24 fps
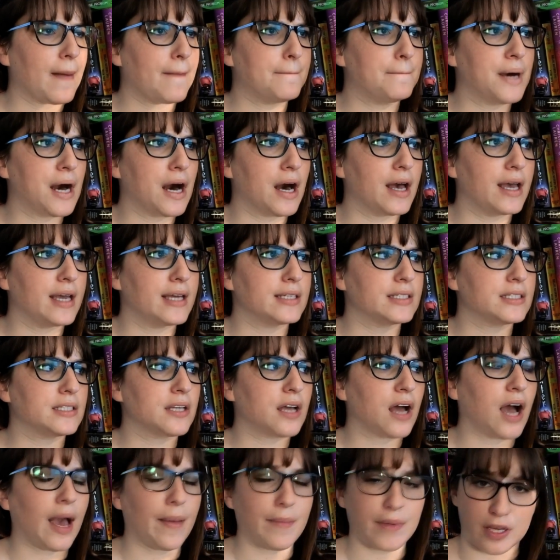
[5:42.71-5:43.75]
but
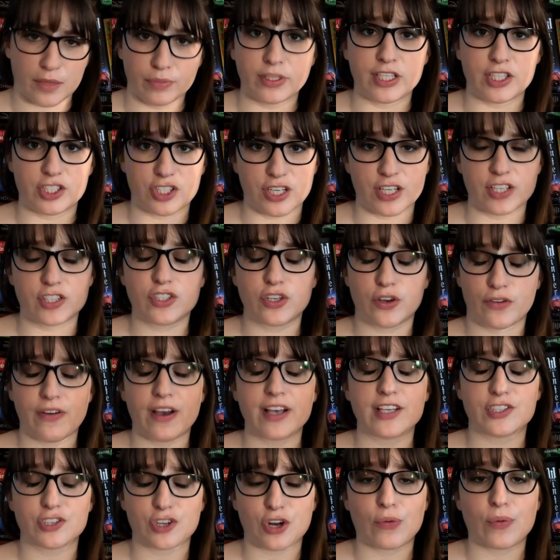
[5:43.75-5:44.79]
I'm a completionist, so if I
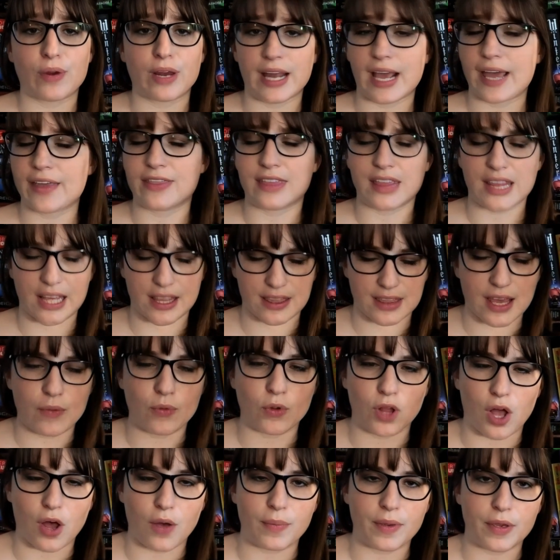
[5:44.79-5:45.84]
start reading it, they will
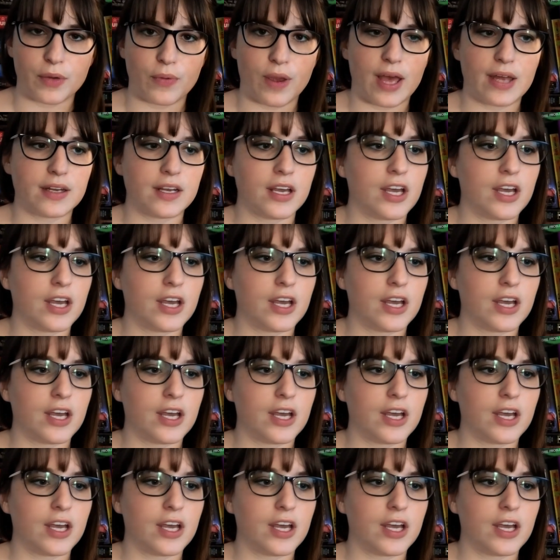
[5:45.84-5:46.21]
all be read.